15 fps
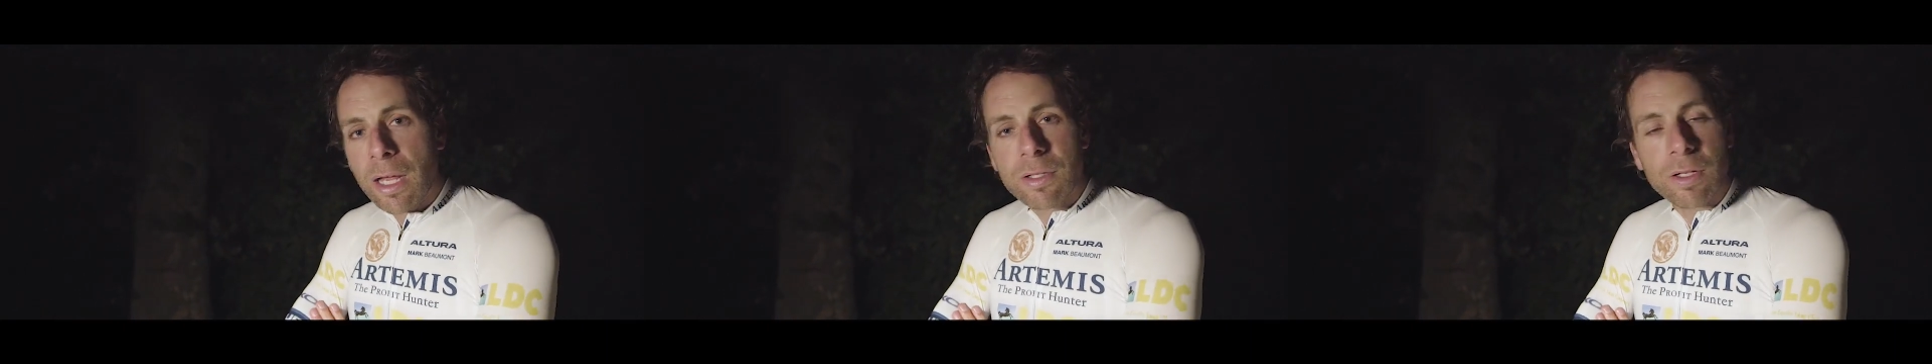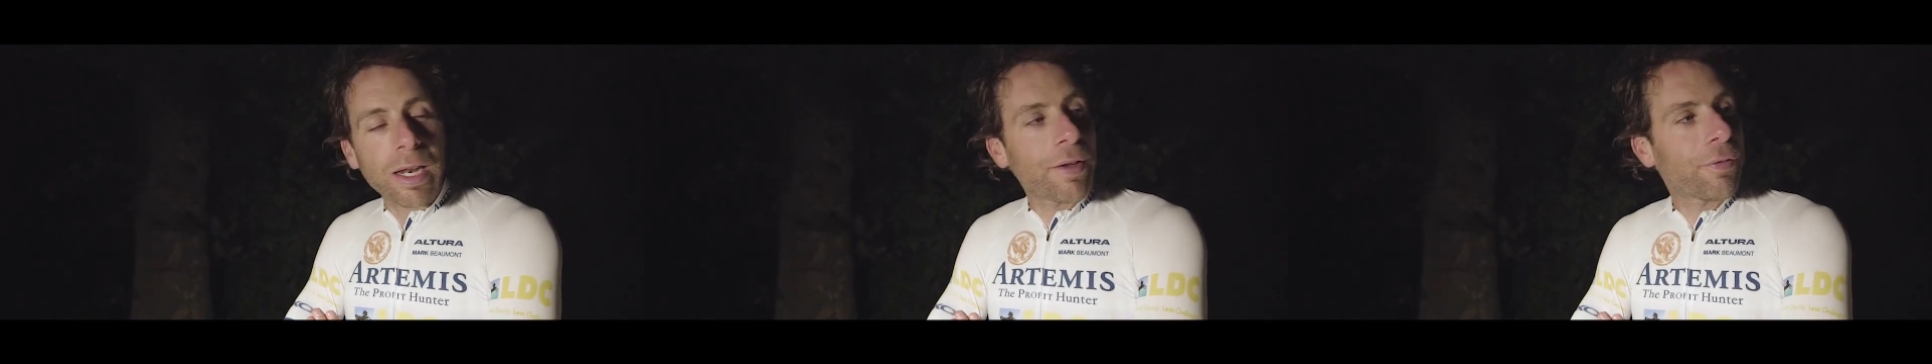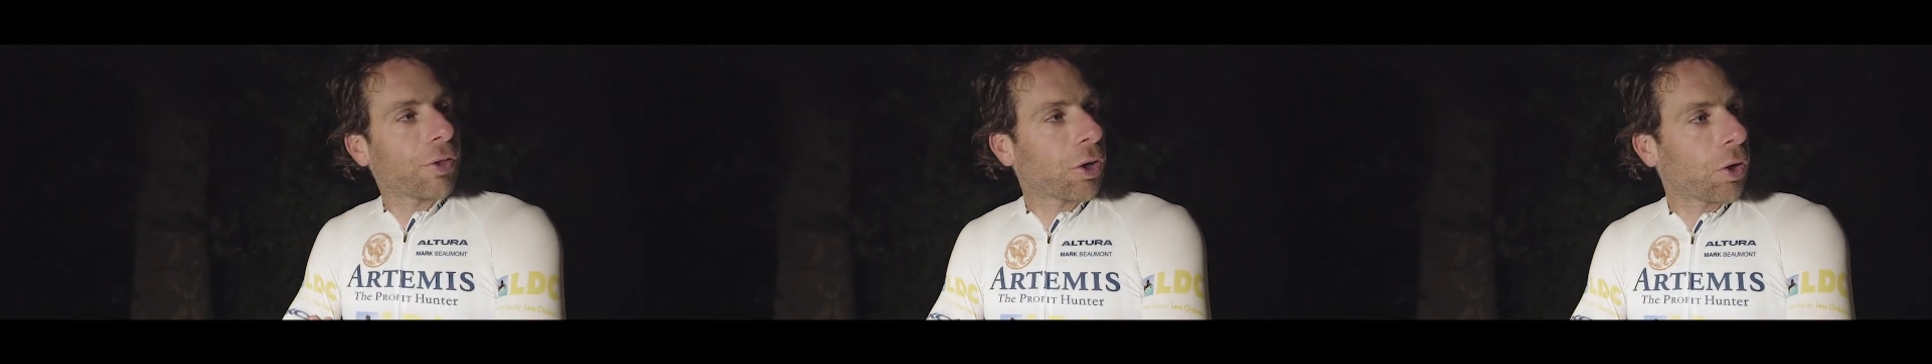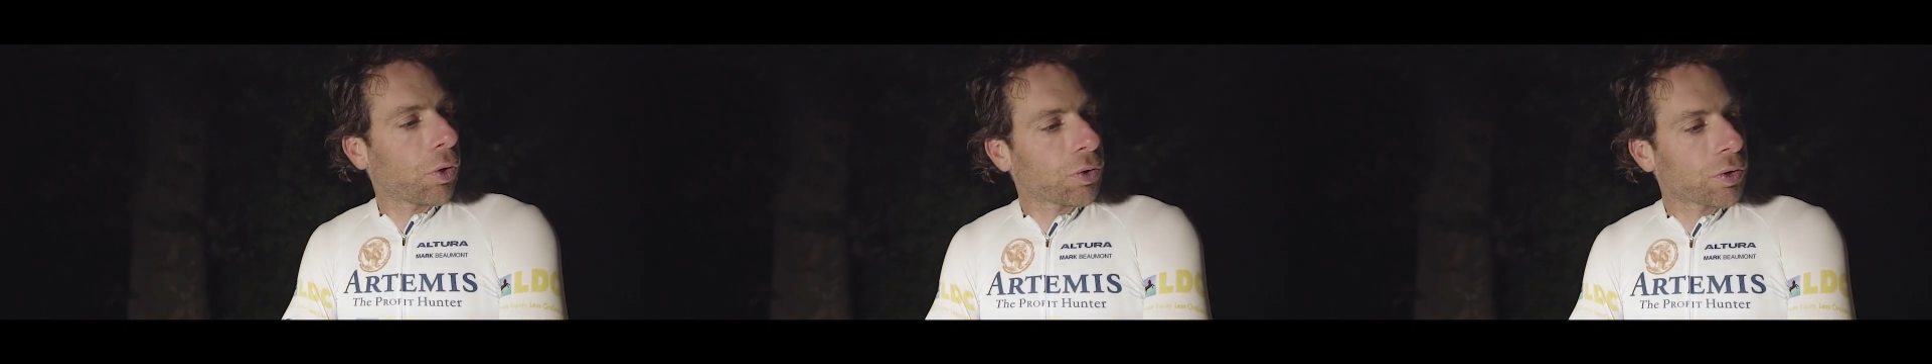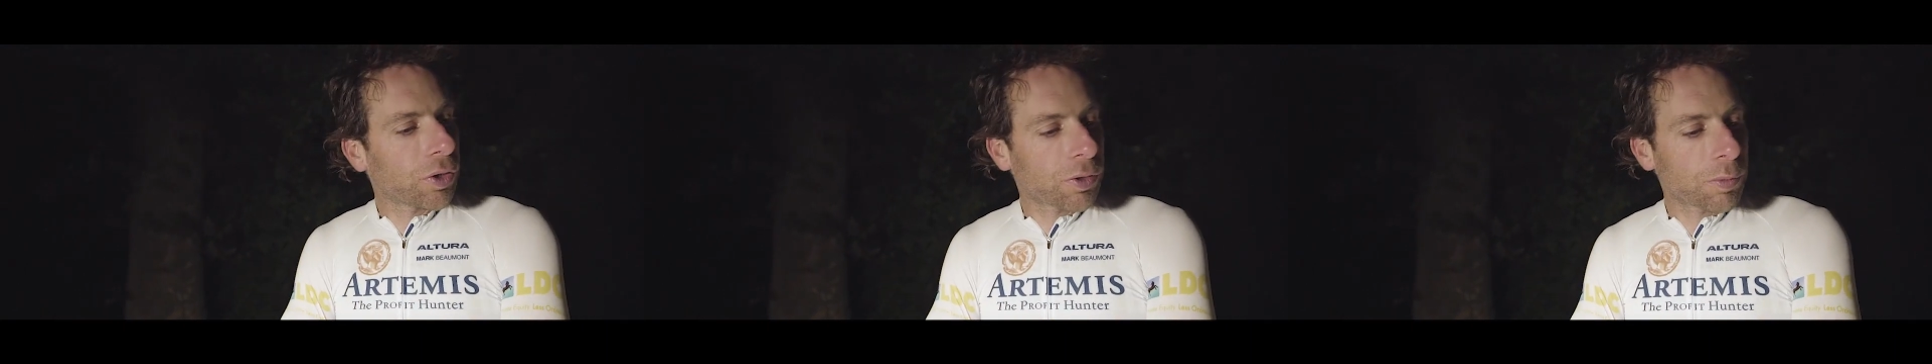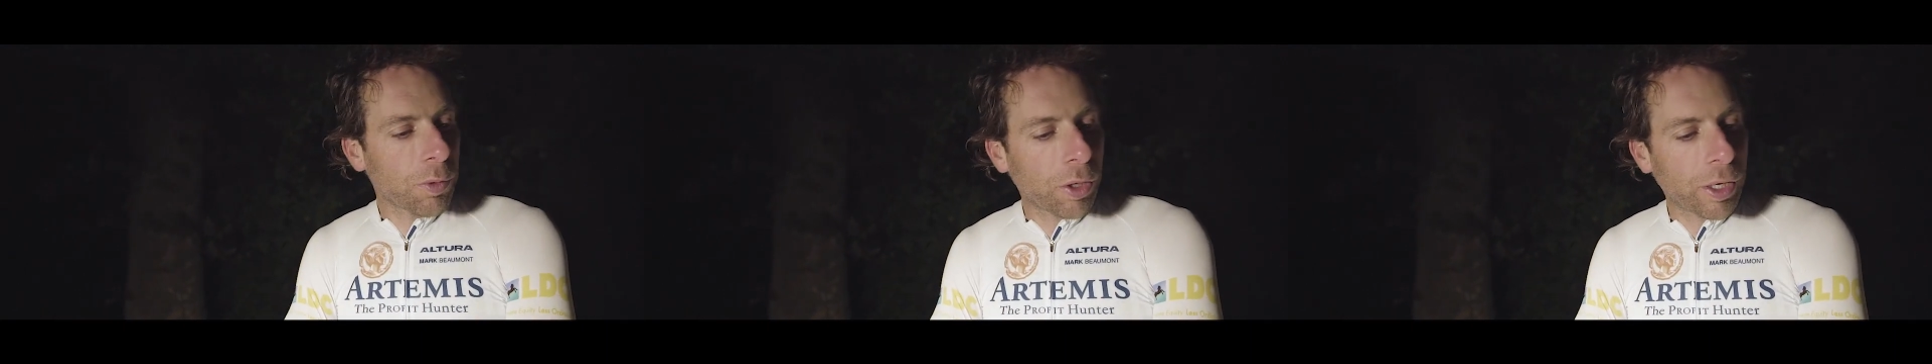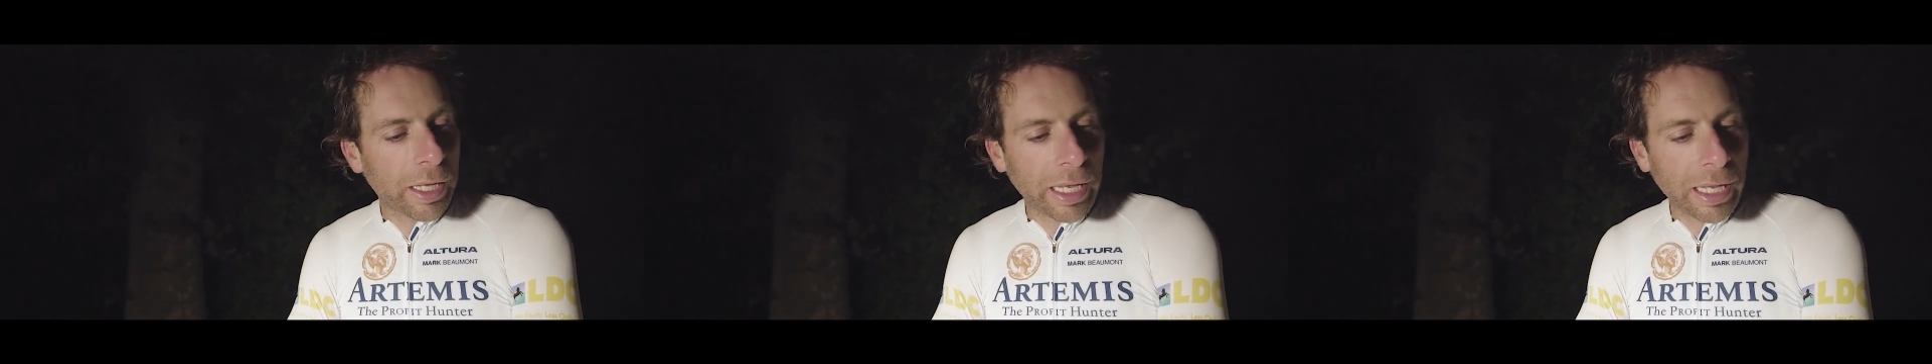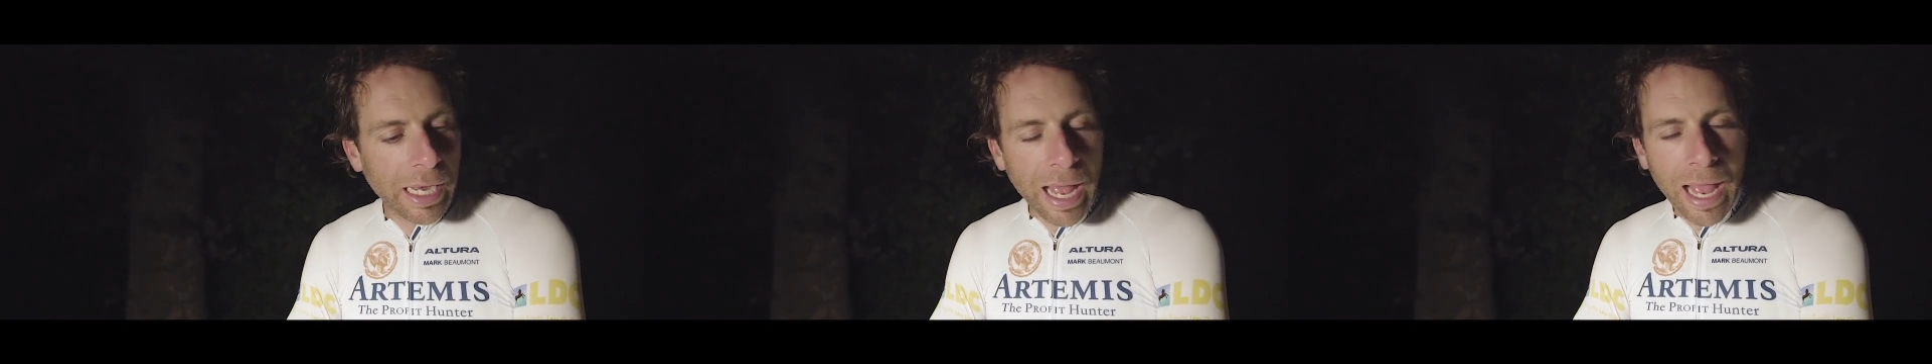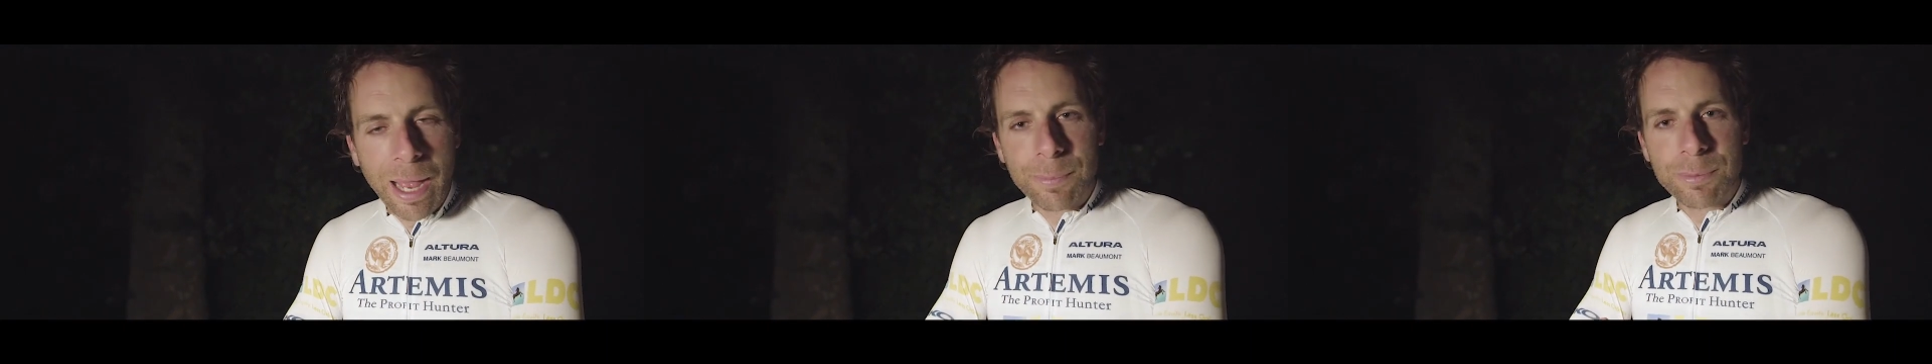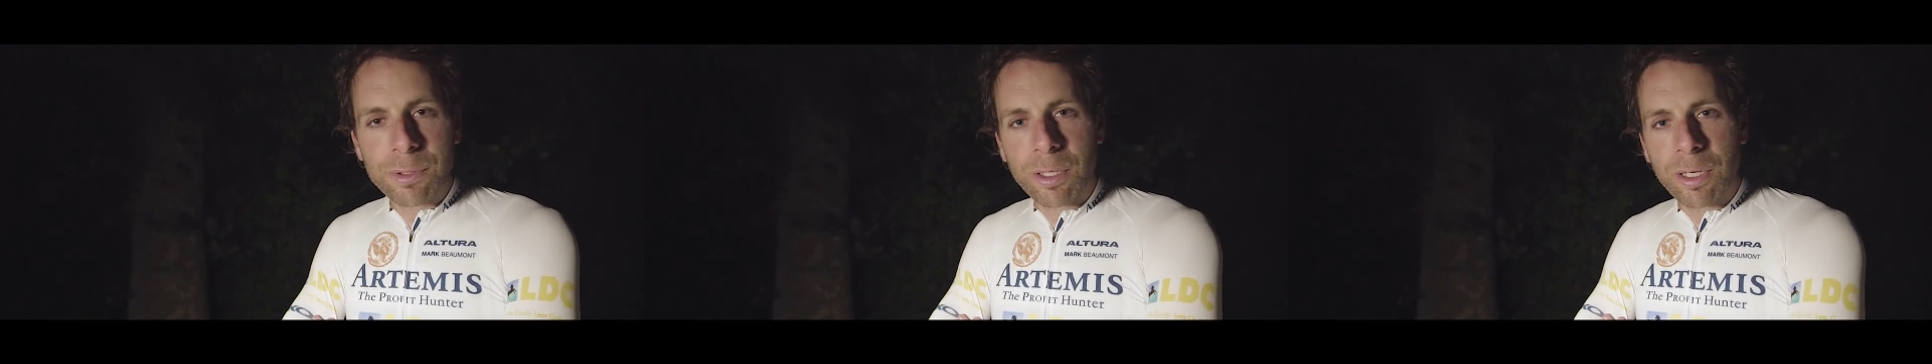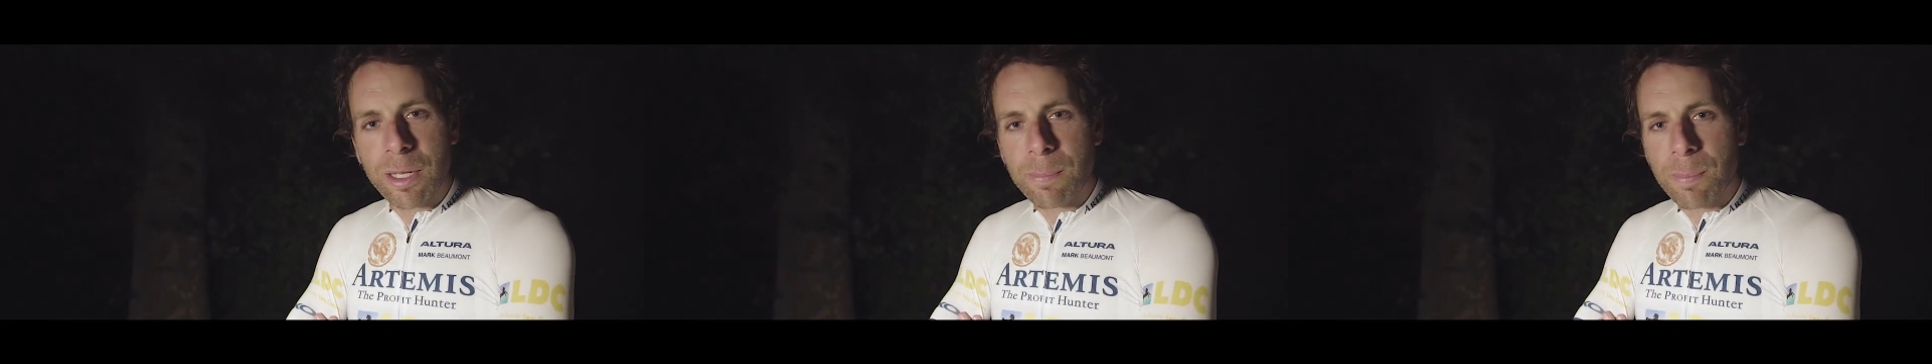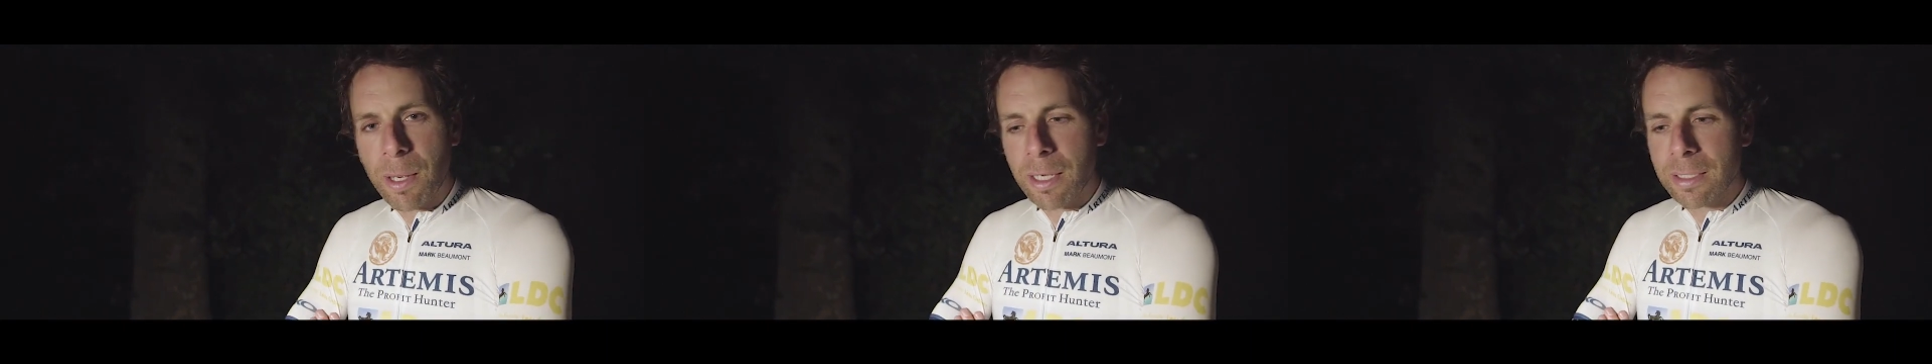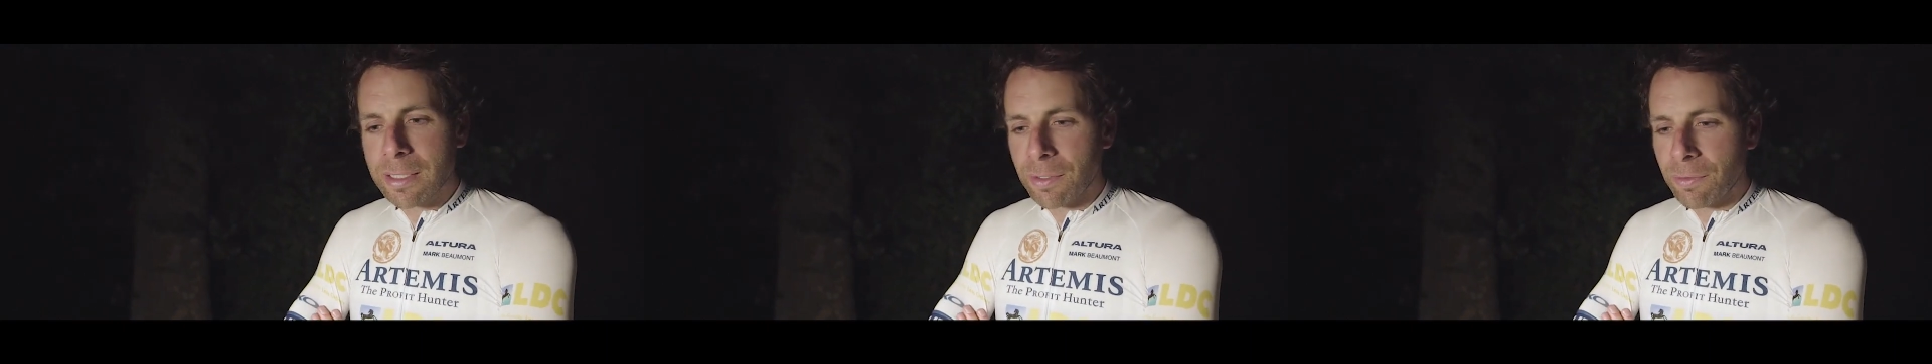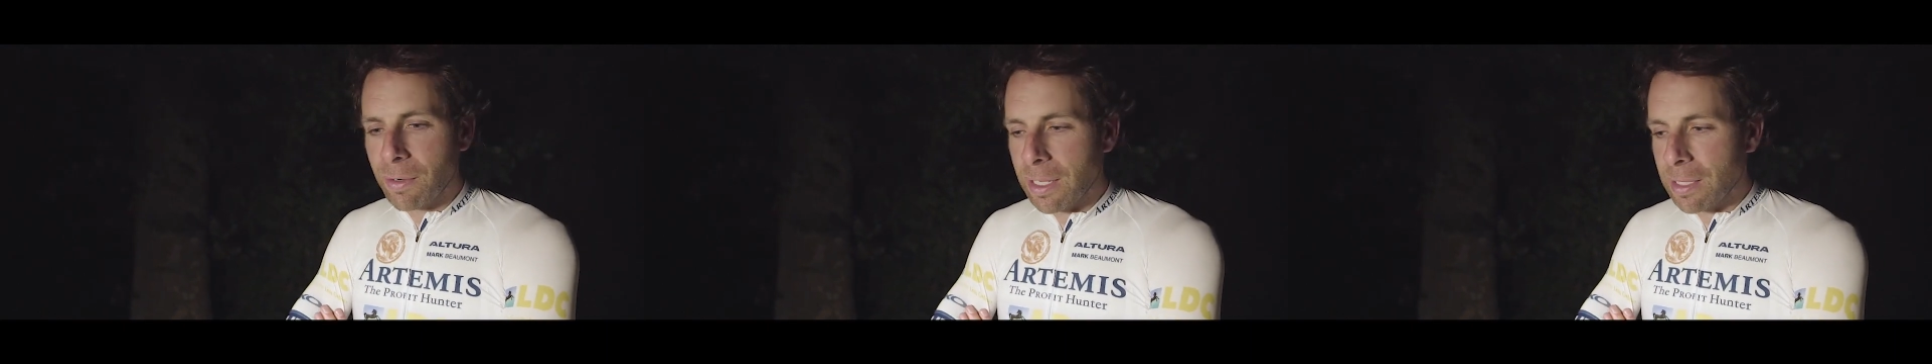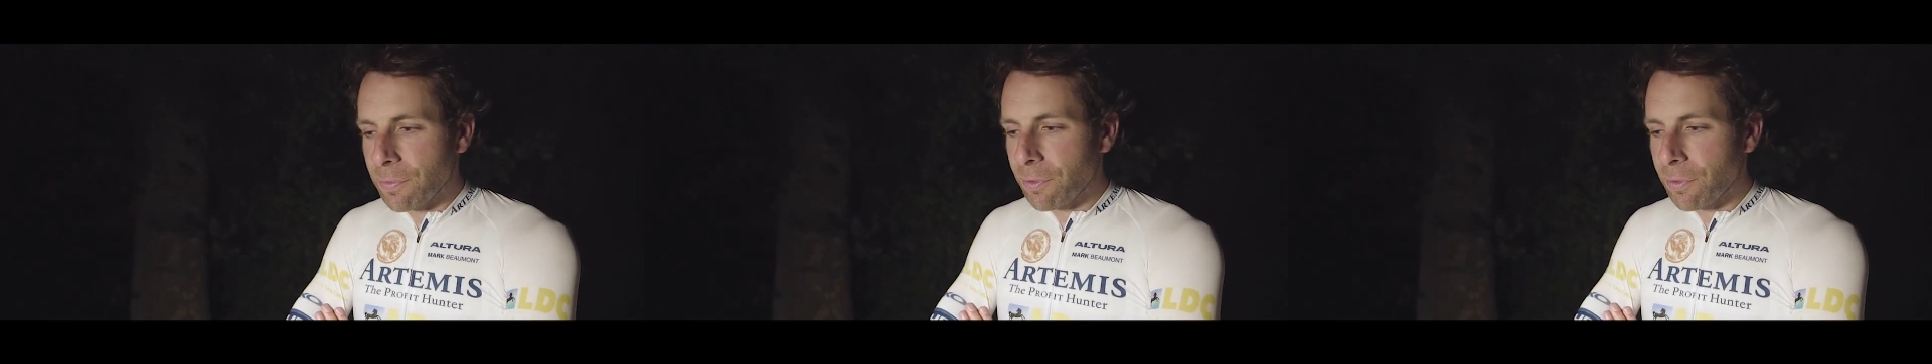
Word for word: So I left the coast this morning in absolutely bucketing rain.